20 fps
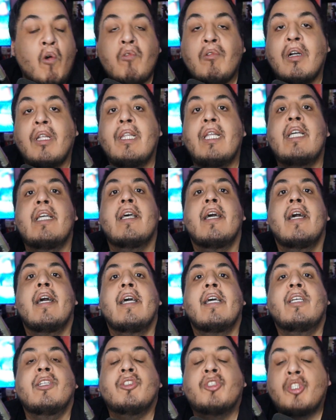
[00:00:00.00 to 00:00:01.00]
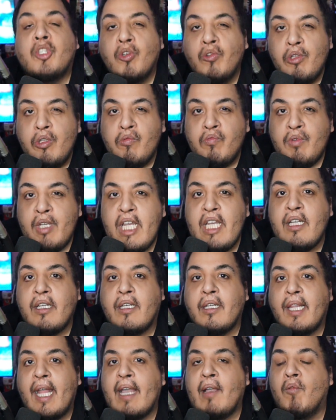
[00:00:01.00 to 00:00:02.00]
vocally, he's too
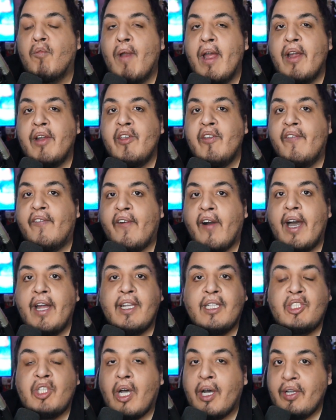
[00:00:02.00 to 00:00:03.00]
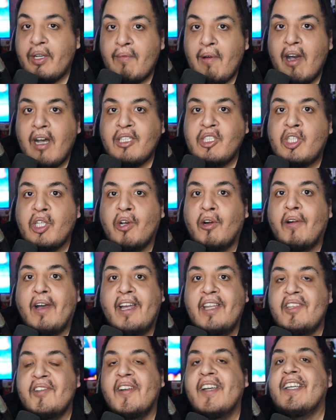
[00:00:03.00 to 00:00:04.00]
unique. Like, where do you find a John DiMaggio
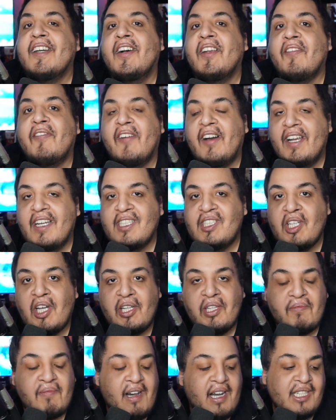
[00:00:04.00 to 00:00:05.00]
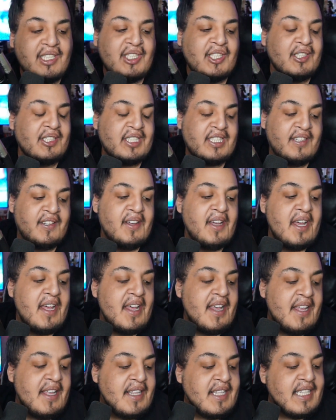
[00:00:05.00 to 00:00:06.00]
at? You ain't gonna find a John DiMaggio. So
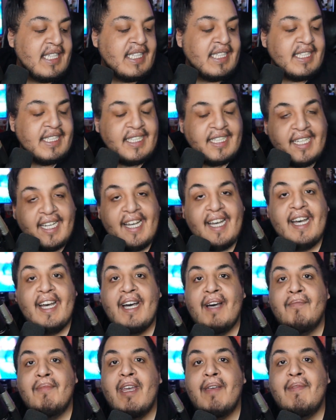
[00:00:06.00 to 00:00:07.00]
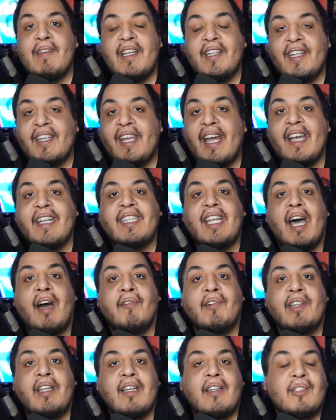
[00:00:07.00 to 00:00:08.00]
Maybe in the ninth
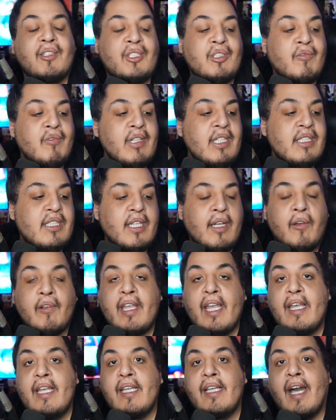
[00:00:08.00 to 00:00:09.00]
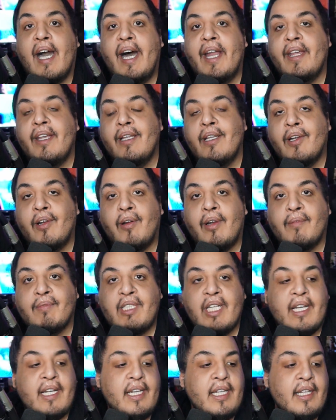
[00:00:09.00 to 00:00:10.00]
hour they could squeeze in. Okay, he got it. You know what I'm
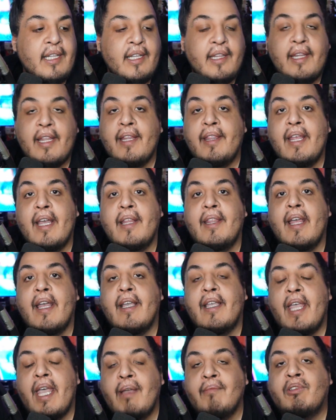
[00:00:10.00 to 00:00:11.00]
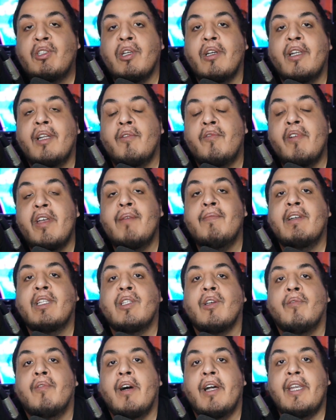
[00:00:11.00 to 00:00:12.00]
saying? They came to an
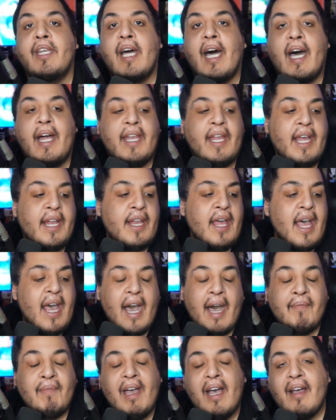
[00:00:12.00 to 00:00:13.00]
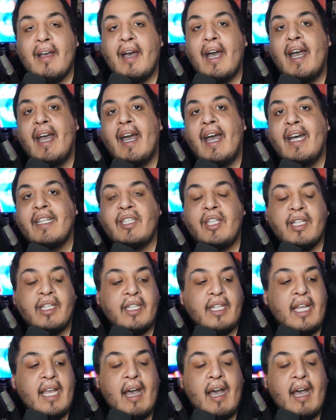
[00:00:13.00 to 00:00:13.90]
agreement or whatnot. And I'm not, at the end of